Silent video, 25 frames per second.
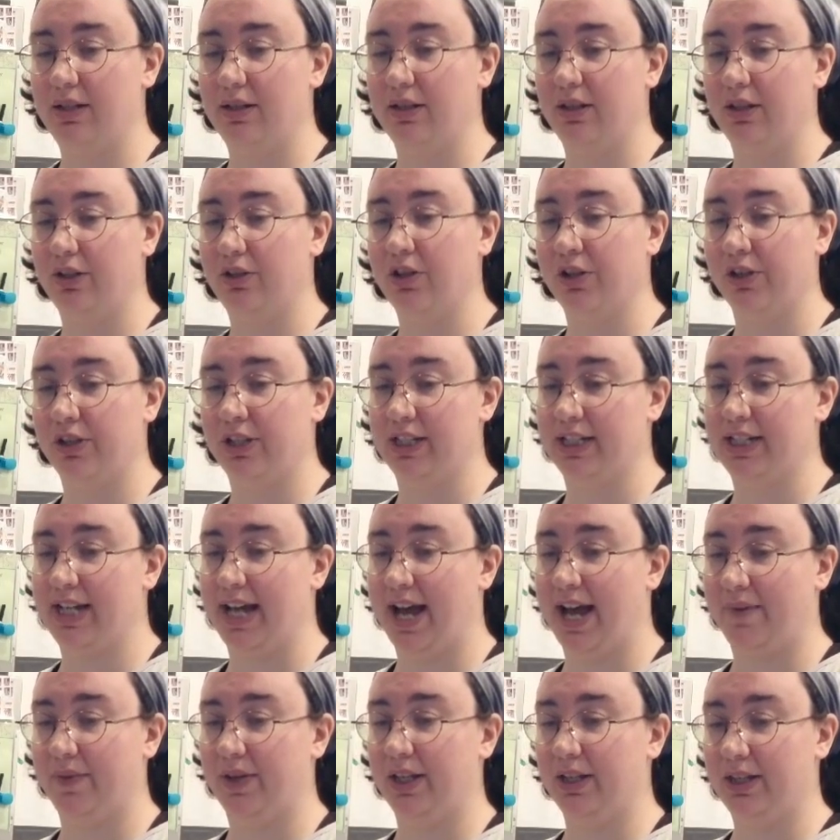the cookies
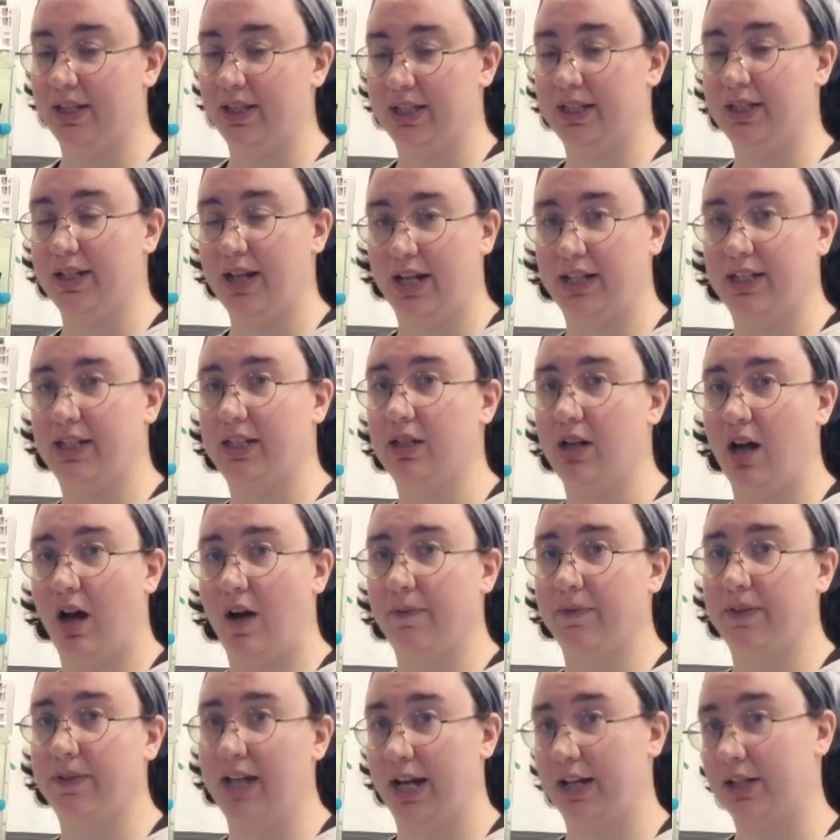having this nice
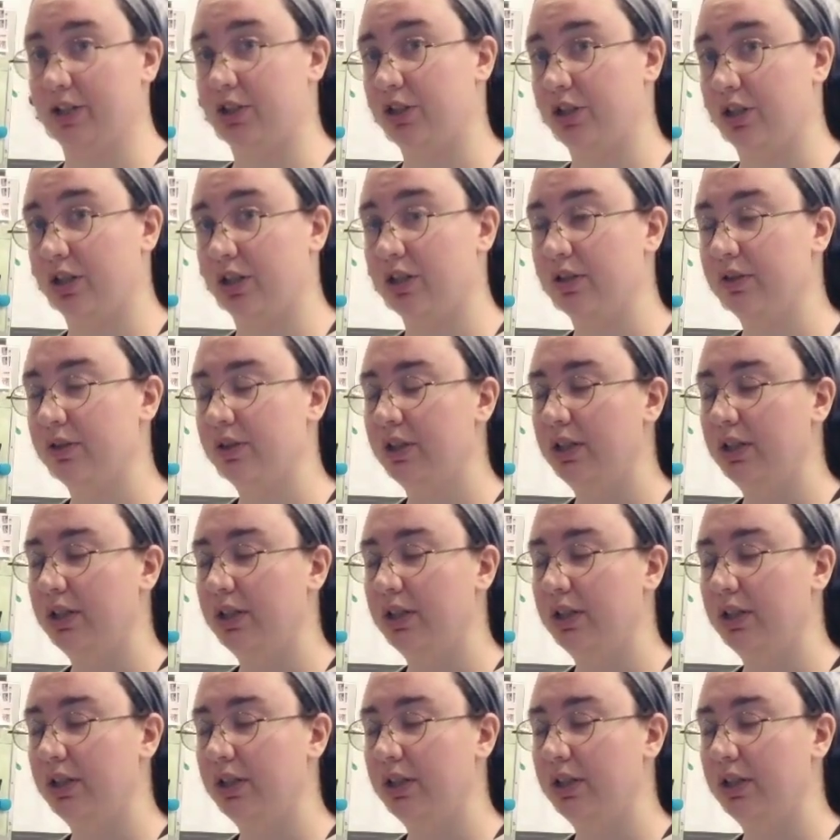soft texture.